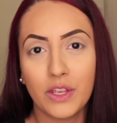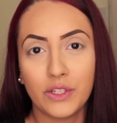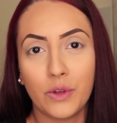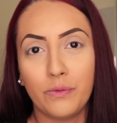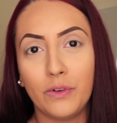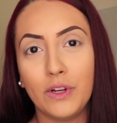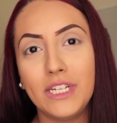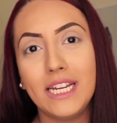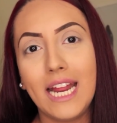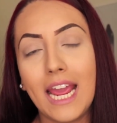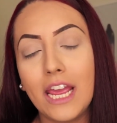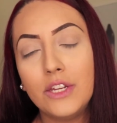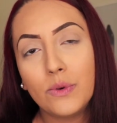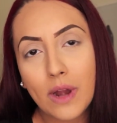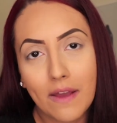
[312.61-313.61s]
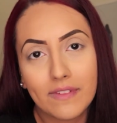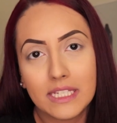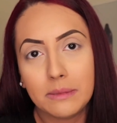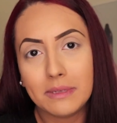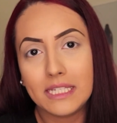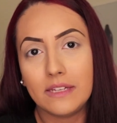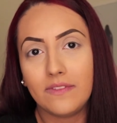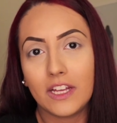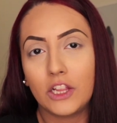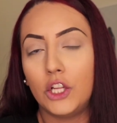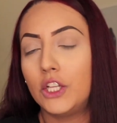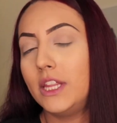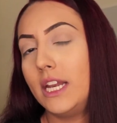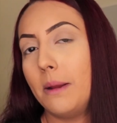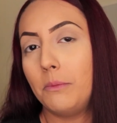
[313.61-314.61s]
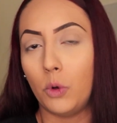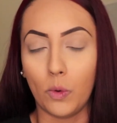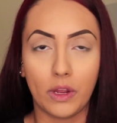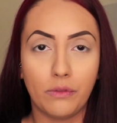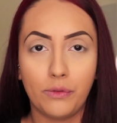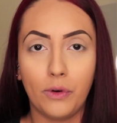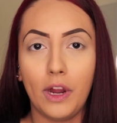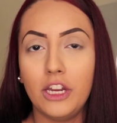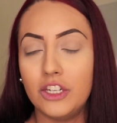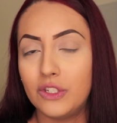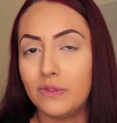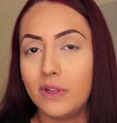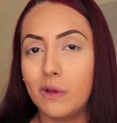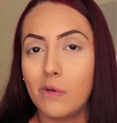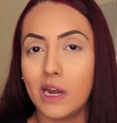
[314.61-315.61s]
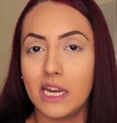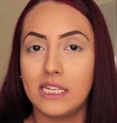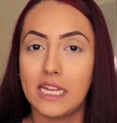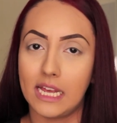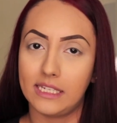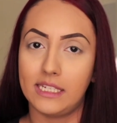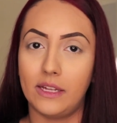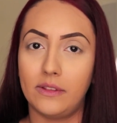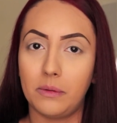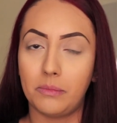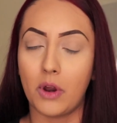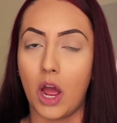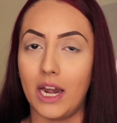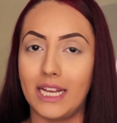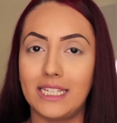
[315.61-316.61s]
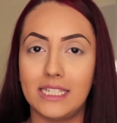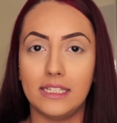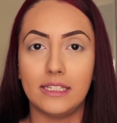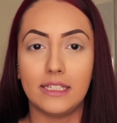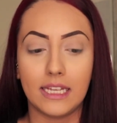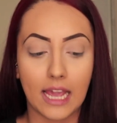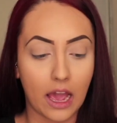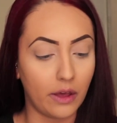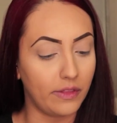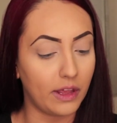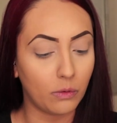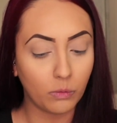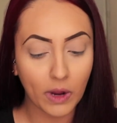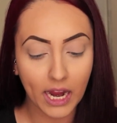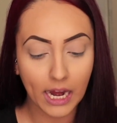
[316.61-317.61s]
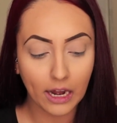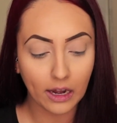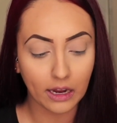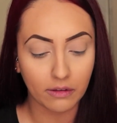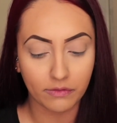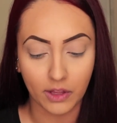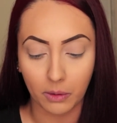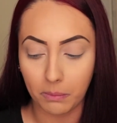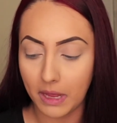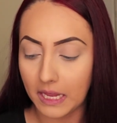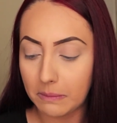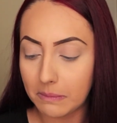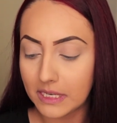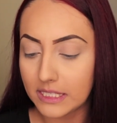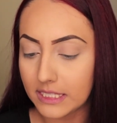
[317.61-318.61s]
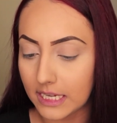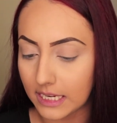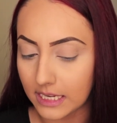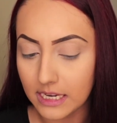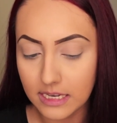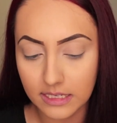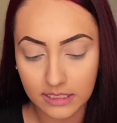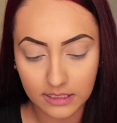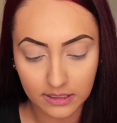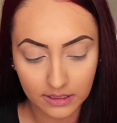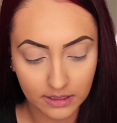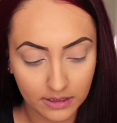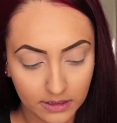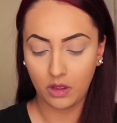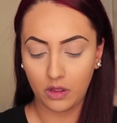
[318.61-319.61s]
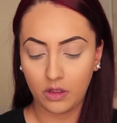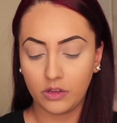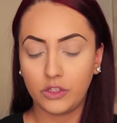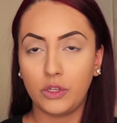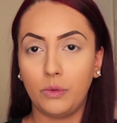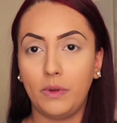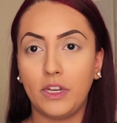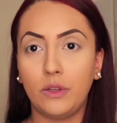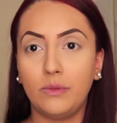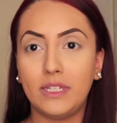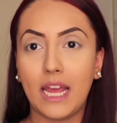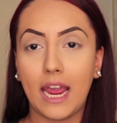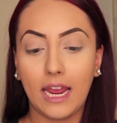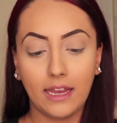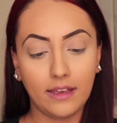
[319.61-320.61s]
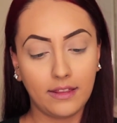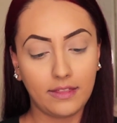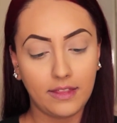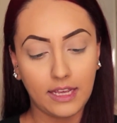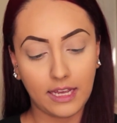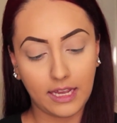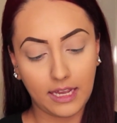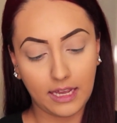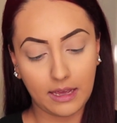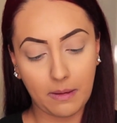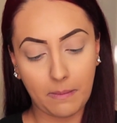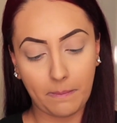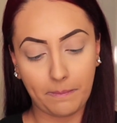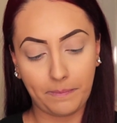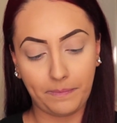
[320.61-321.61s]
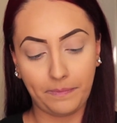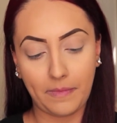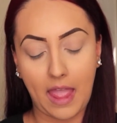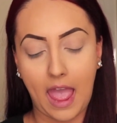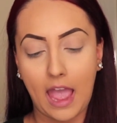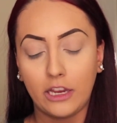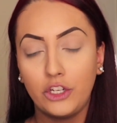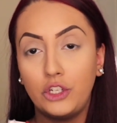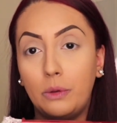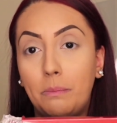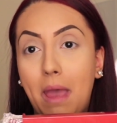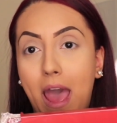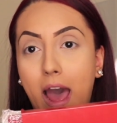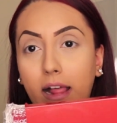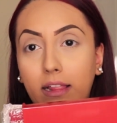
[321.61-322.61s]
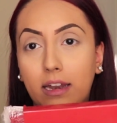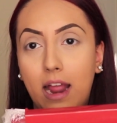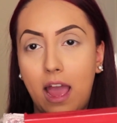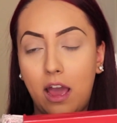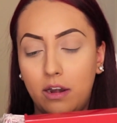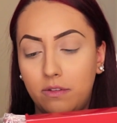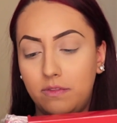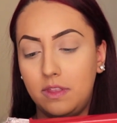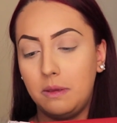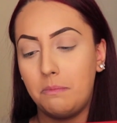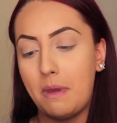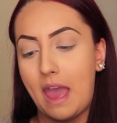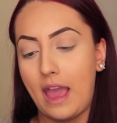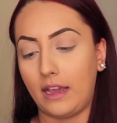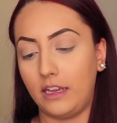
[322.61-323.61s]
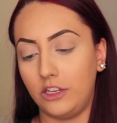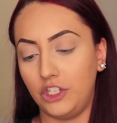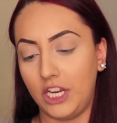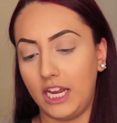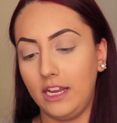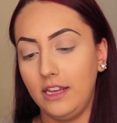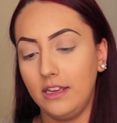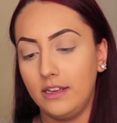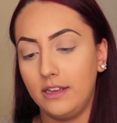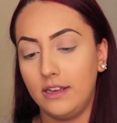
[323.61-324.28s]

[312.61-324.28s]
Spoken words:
So for today, I don't have a specific look that I'm going for. I just really want to test out the products and see how they wear, if they're pigmented. So when you take the actual palette out of the packaging,